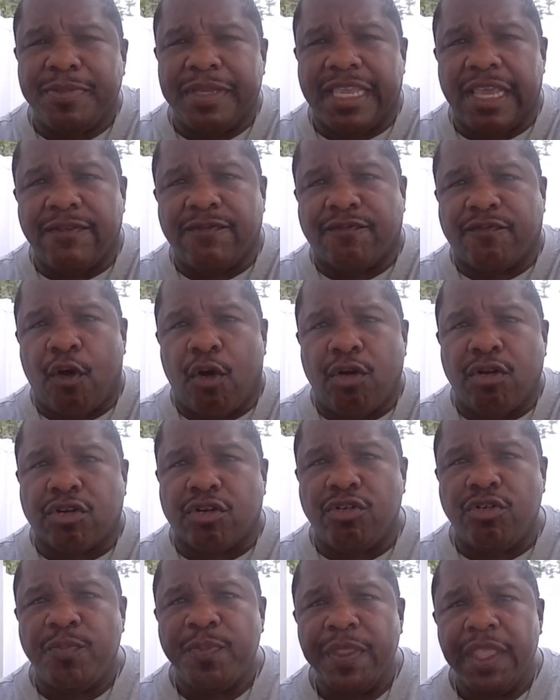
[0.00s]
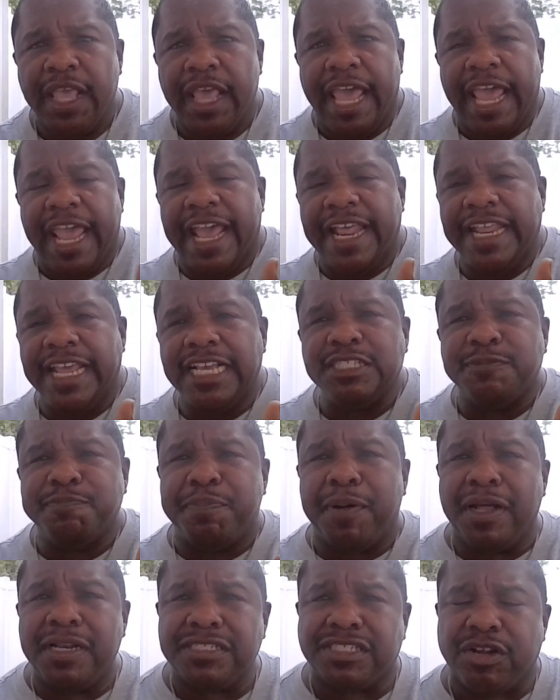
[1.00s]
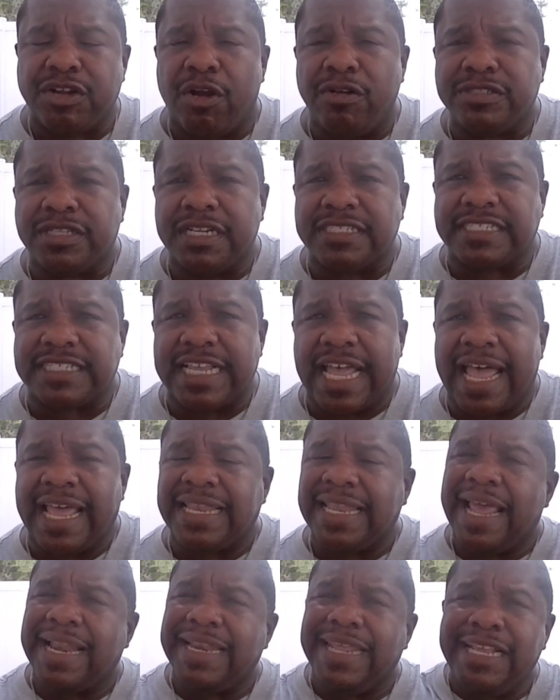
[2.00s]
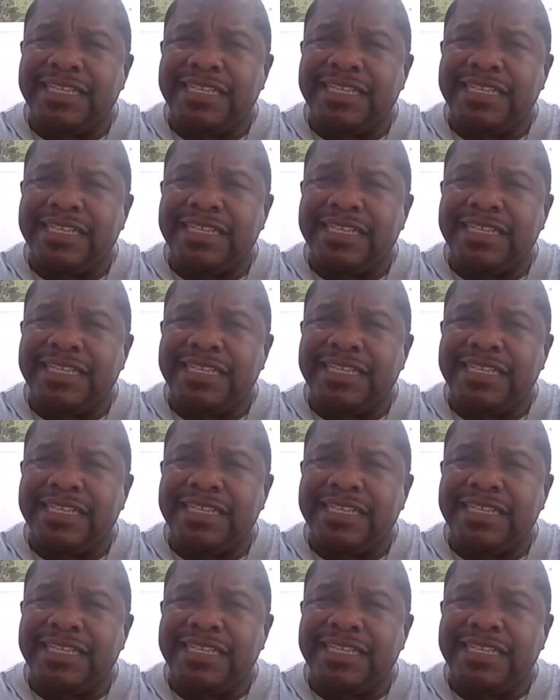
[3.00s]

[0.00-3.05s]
get vertical, and his butt is turned to the sideline.